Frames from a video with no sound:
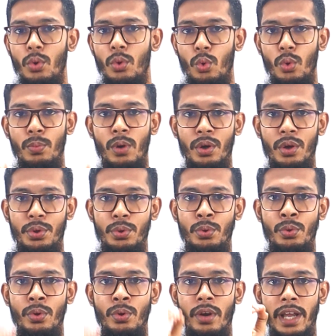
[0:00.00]

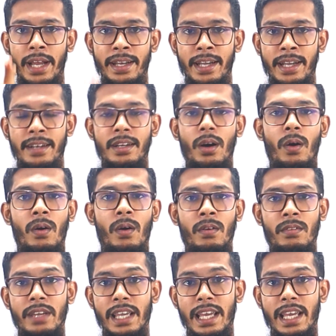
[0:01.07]
Ubuntu, RedHat
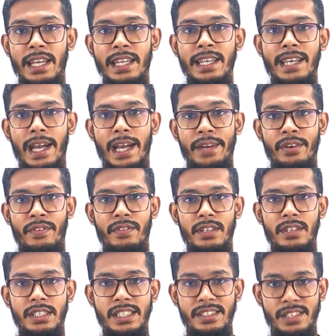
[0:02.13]
or any kind of
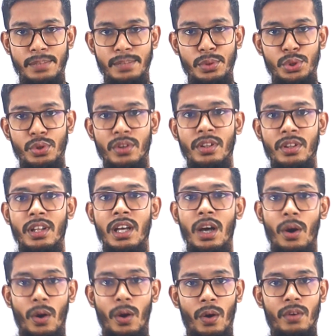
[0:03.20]
distribution
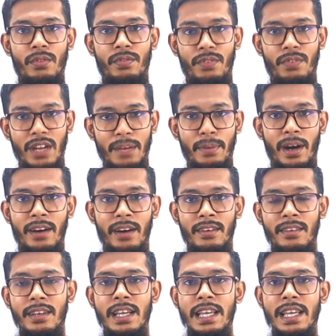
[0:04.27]
or flavor
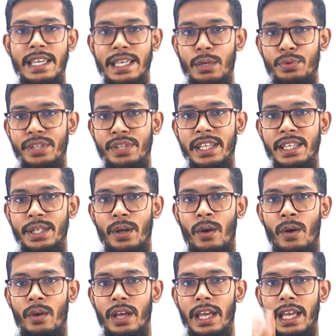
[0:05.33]
using
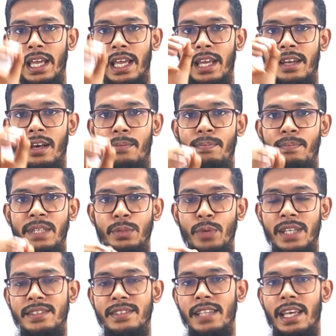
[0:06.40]
your
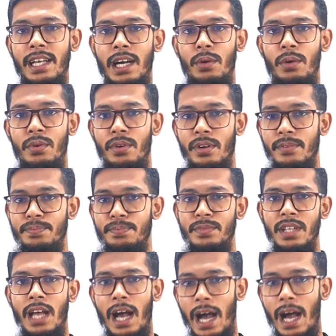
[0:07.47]
AWS account.
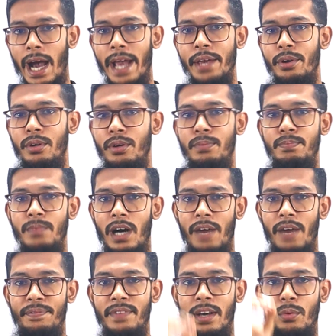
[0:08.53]
I hope
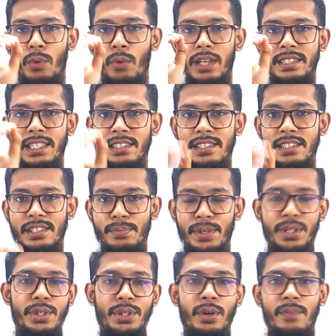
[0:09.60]
after watching this
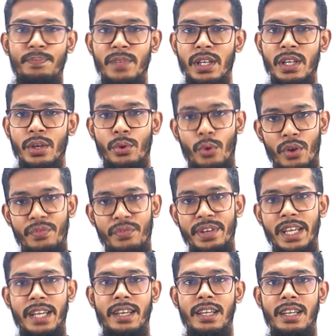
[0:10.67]
video
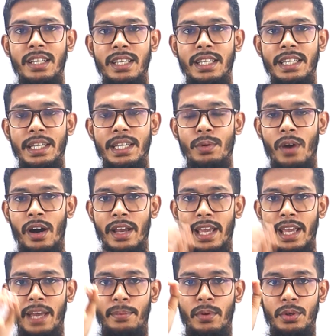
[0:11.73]
confidently you are
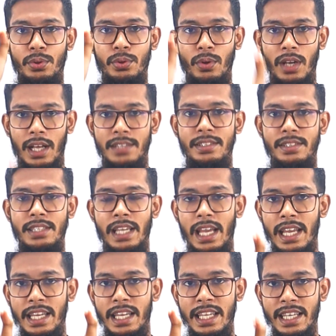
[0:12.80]
able to launch
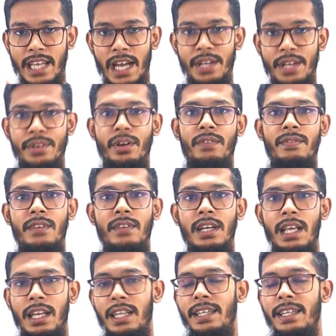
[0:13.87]
any kind of
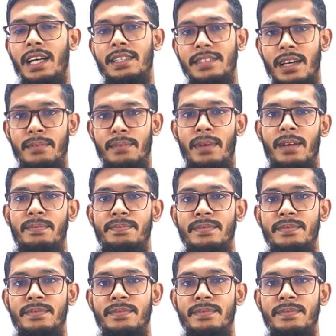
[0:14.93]
Linux server.